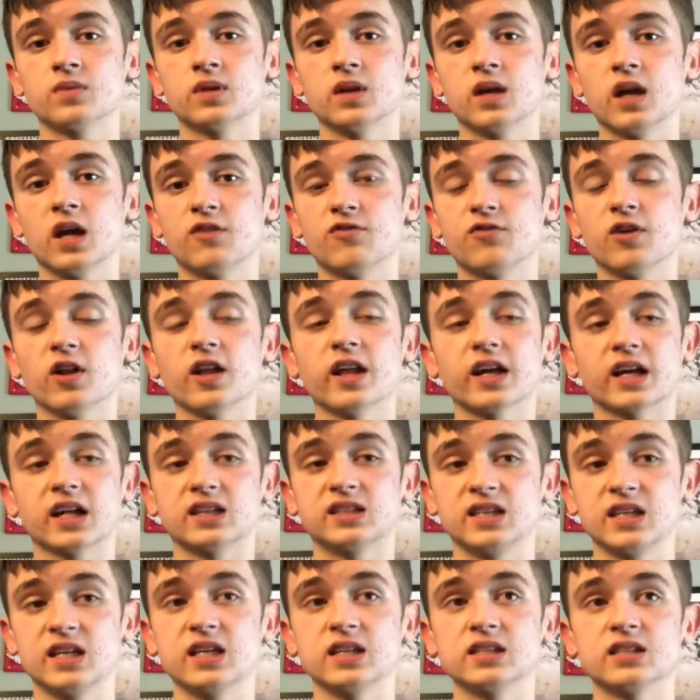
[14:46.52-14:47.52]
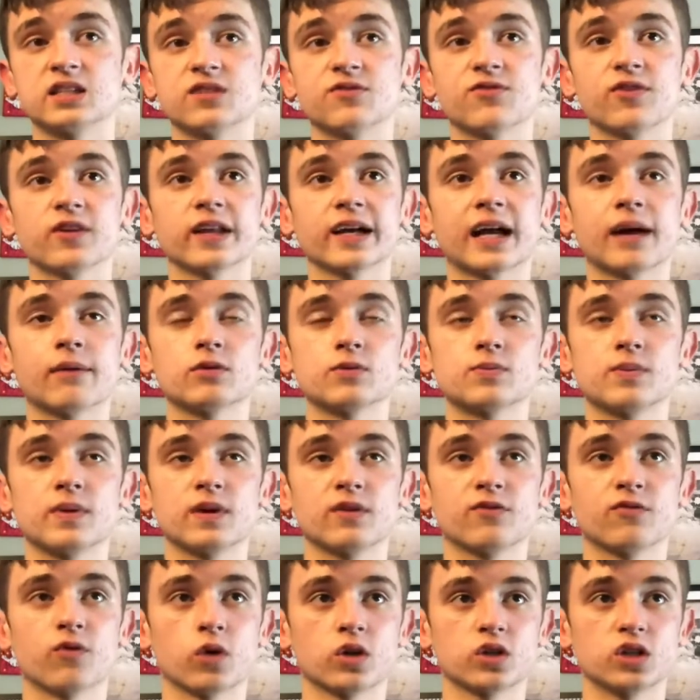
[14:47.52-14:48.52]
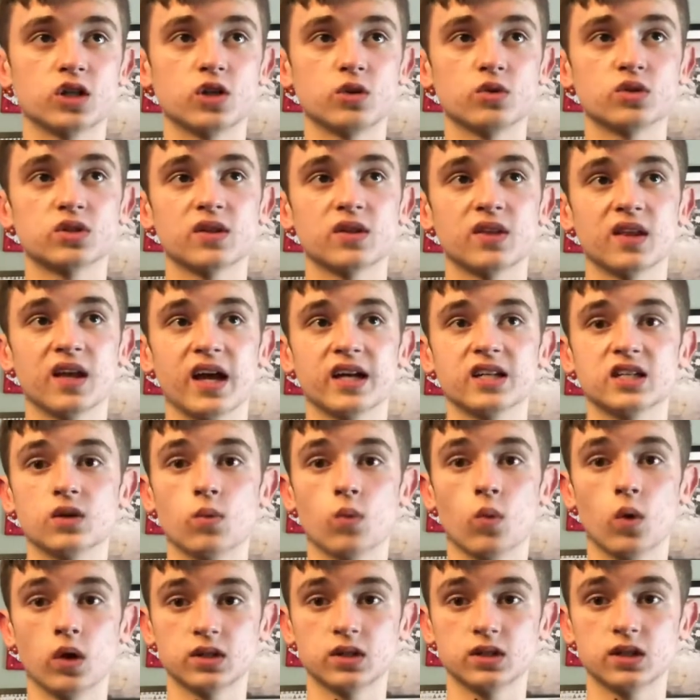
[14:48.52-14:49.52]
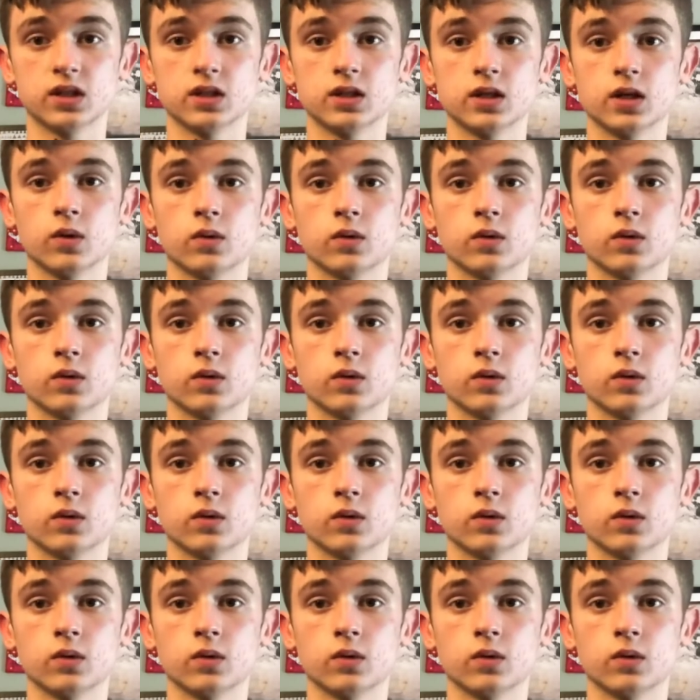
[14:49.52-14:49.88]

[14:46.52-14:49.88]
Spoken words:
It felt like a tease. It felt like I was being forced to do something I didn't want to do.